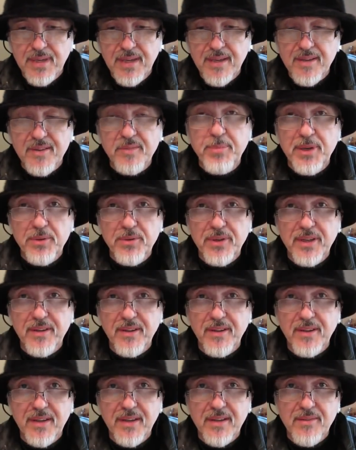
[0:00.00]
He's
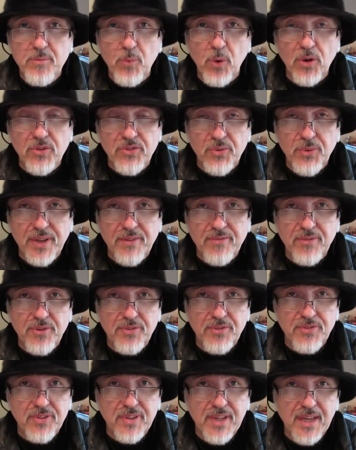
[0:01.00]
building a
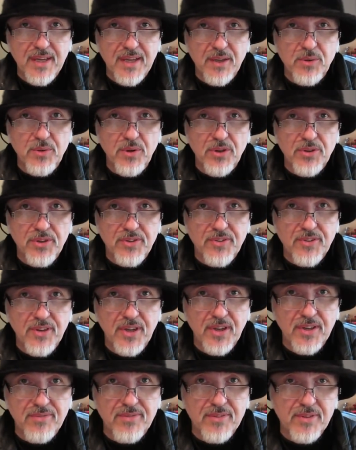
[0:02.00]
1/24th scale Orca
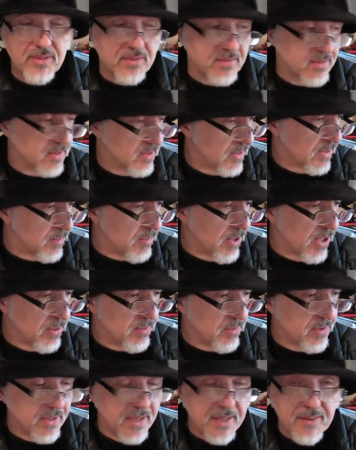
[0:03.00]
Typhoon at the
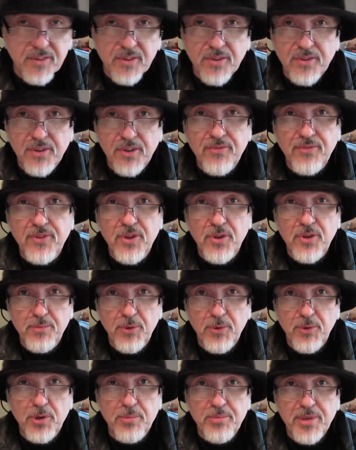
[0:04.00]
moment. He's done a few
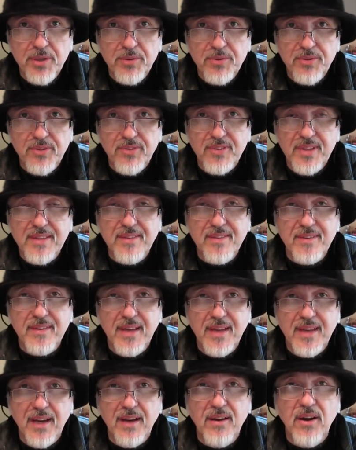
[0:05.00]
more builds since
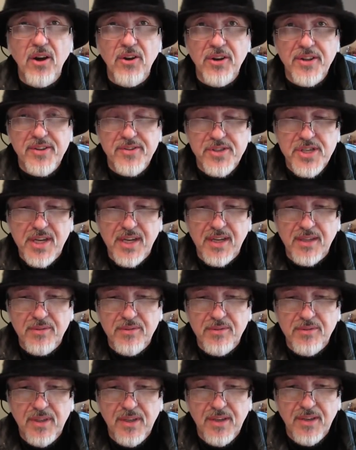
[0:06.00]
that on his
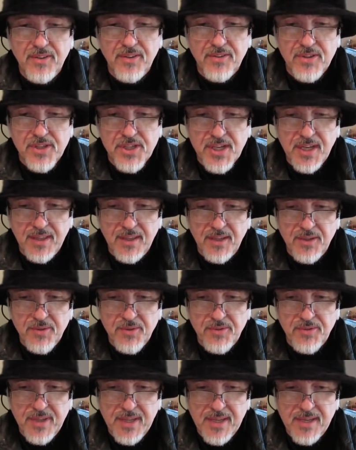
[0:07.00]
channel, so check
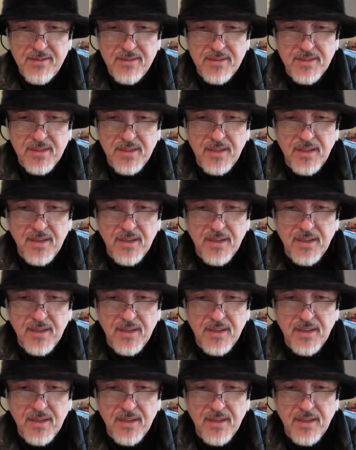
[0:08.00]
those out.